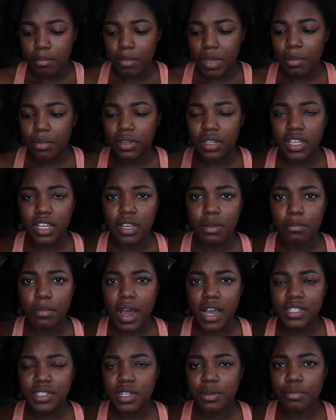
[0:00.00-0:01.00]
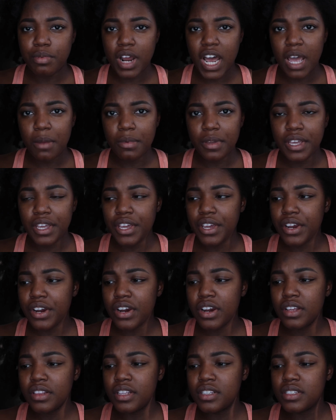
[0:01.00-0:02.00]
Maybelline Master Prime
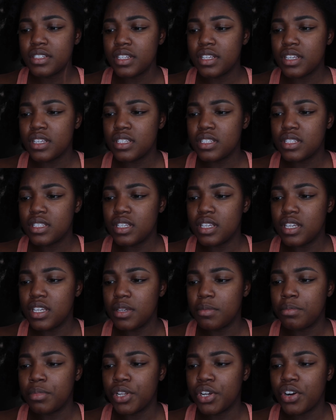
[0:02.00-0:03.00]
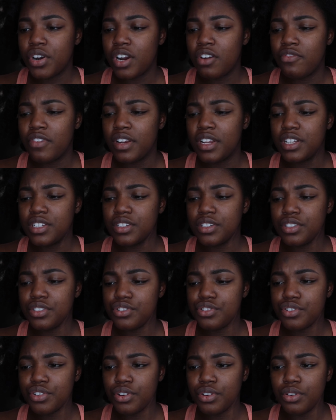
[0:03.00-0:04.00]
here. This is the Blur and Redness
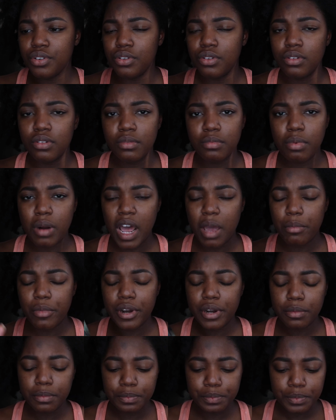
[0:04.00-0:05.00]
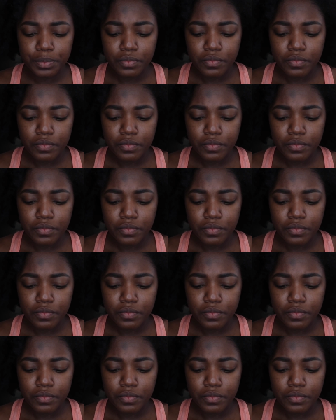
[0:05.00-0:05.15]
Control Primer.